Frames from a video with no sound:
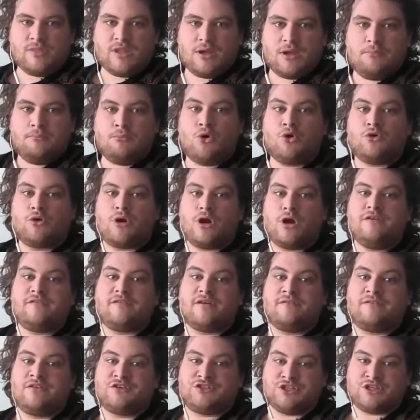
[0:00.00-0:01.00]

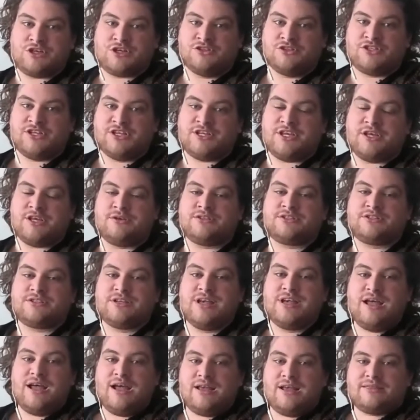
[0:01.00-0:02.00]
Moreover, Fisher continues,
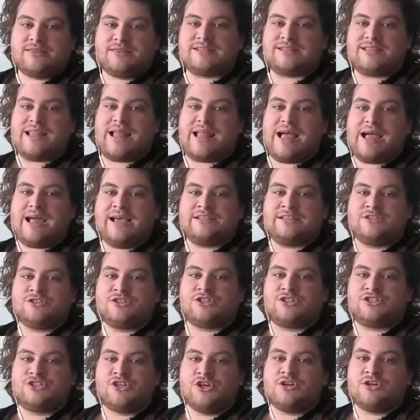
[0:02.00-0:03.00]
this lack is
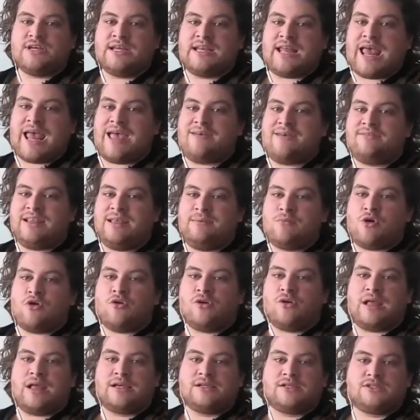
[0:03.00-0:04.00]
understood in heavily
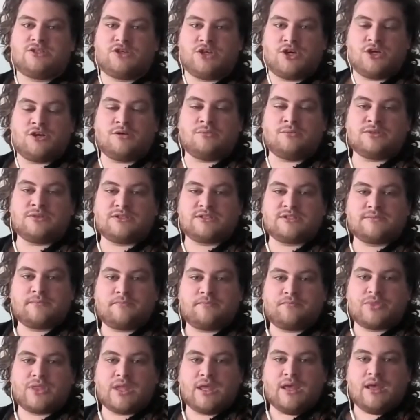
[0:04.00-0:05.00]
moralized terms.
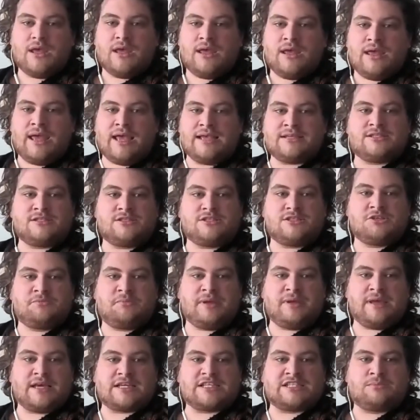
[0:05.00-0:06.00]
It isn't to
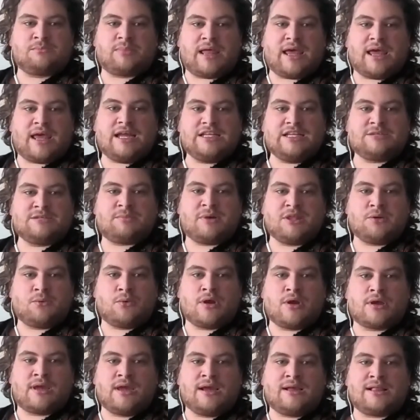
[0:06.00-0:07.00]
be explained by the
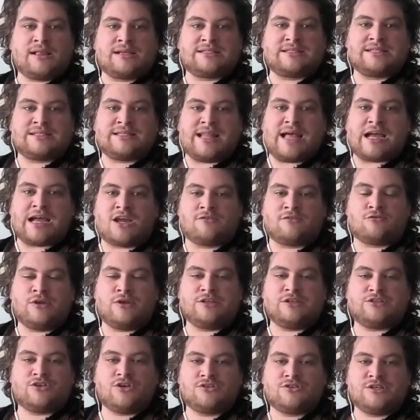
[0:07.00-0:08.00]
working class's lack of
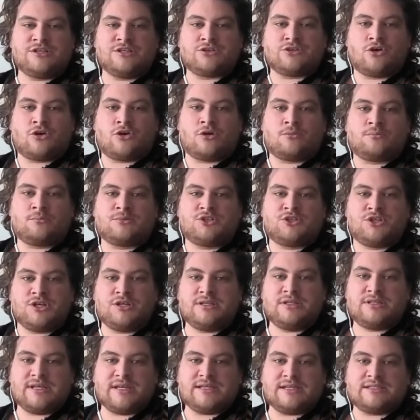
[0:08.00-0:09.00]
resources or
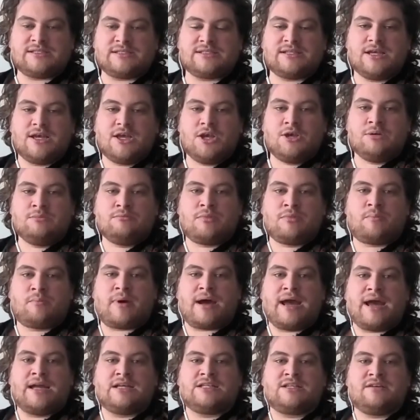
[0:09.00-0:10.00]
opportunities, but
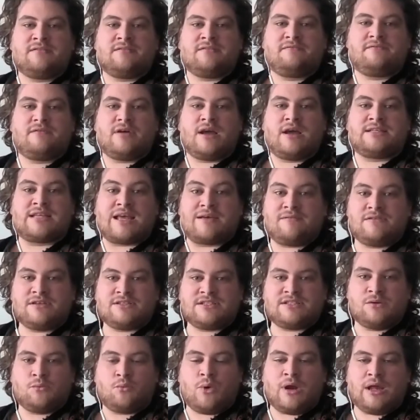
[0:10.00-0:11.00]
by a, def- a
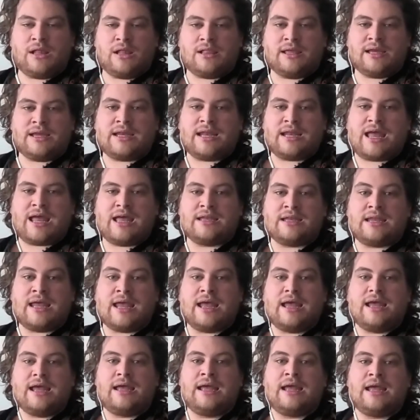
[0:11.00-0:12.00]
deficit will in
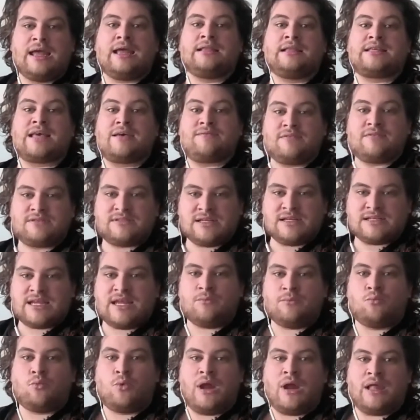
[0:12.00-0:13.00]
a deficit
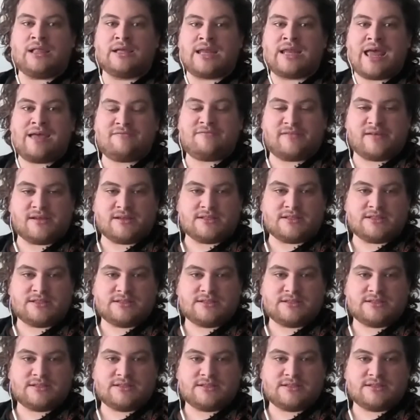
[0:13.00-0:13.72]
in will and effort.